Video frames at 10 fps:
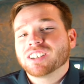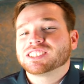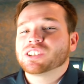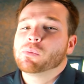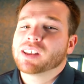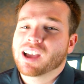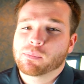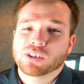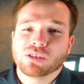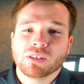There are so many
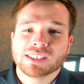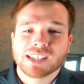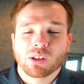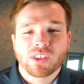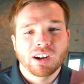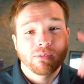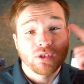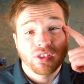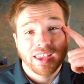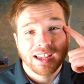opportunities out there if
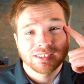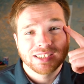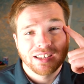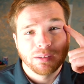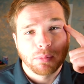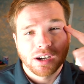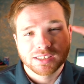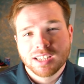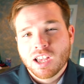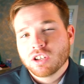you think outside the
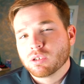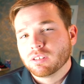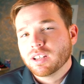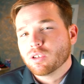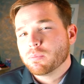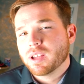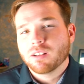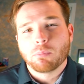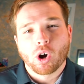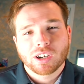box. Do a little bit
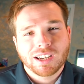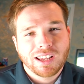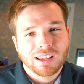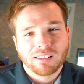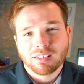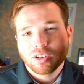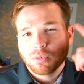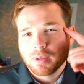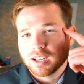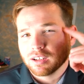of marketing, a
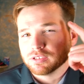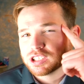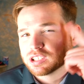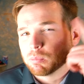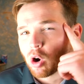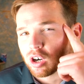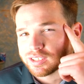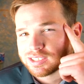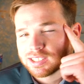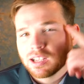little bit of
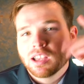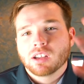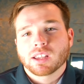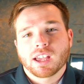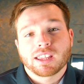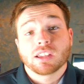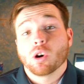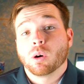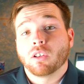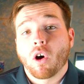smarts okay, can
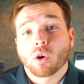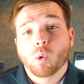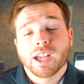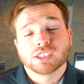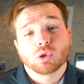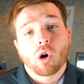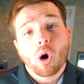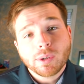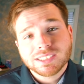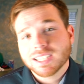go a long way. So
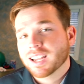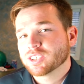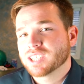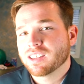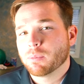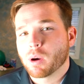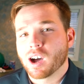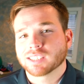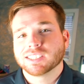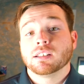always think outside the
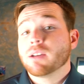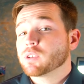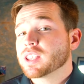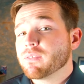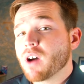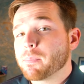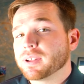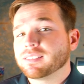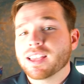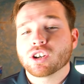box. Never give up
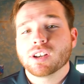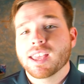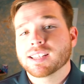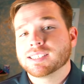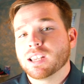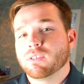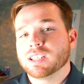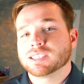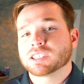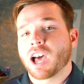and let your
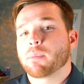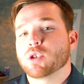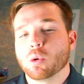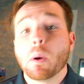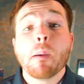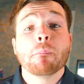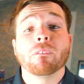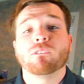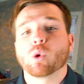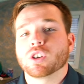negativity stop you
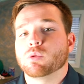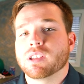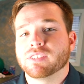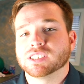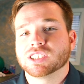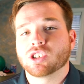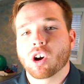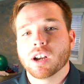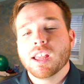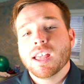before you even
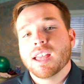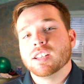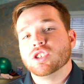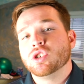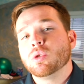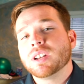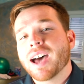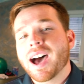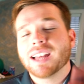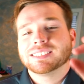start. And do
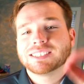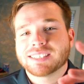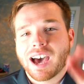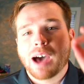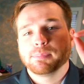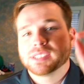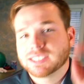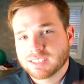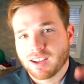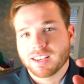not stop
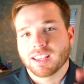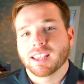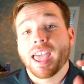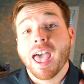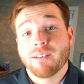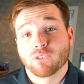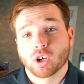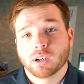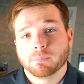studying ever.